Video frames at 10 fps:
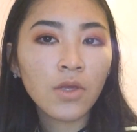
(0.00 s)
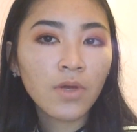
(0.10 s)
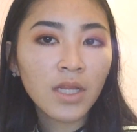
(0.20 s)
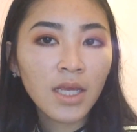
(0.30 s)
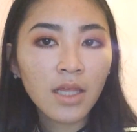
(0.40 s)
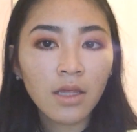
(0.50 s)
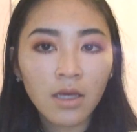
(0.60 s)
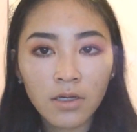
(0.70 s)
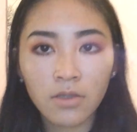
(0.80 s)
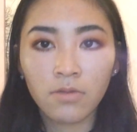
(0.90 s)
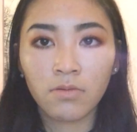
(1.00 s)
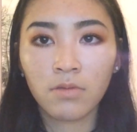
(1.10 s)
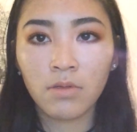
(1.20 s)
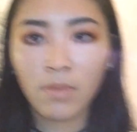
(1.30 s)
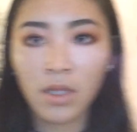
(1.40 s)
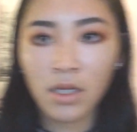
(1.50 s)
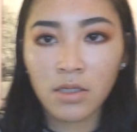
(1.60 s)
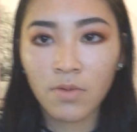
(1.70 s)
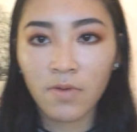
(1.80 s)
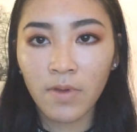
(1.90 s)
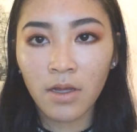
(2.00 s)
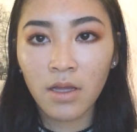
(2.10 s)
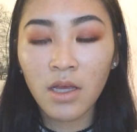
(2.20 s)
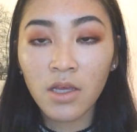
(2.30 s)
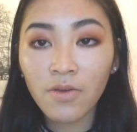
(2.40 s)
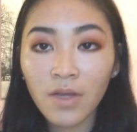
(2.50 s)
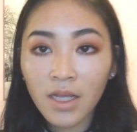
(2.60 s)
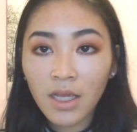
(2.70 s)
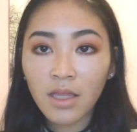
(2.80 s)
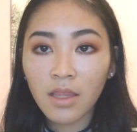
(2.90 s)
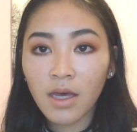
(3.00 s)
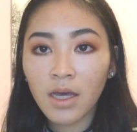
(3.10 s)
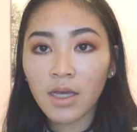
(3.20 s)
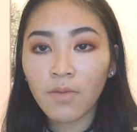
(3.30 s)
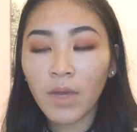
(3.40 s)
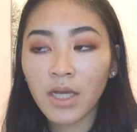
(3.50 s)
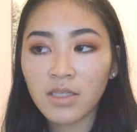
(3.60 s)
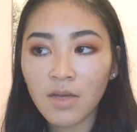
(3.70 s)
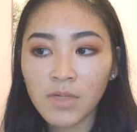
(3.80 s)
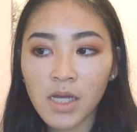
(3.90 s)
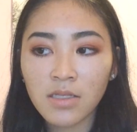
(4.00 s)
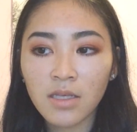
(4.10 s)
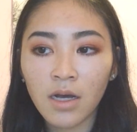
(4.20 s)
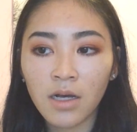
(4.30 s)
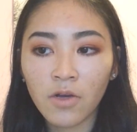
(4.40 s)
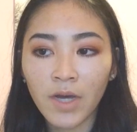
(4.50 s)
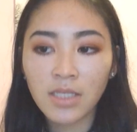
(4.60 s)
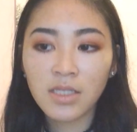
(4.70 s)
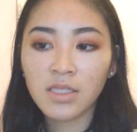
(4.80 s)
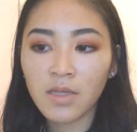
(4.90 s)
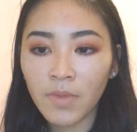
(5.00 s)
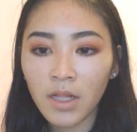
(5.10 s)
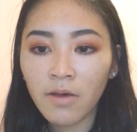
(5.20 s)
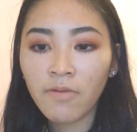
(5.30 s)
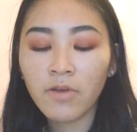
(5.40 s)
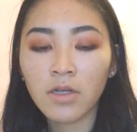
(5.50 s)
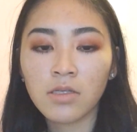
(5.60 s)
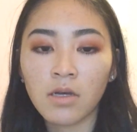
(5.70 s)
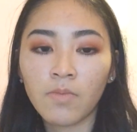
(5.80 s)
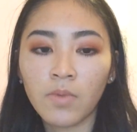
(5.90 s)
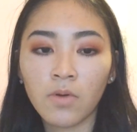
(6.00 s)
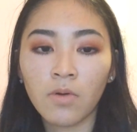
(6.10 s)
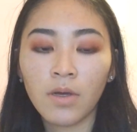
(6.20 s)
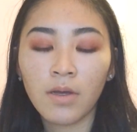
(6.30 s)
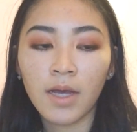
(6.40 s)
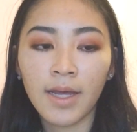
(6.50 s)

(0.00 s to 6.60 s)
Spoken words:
you can either, my thing's moving, you can either pick subjects that quite similar, for example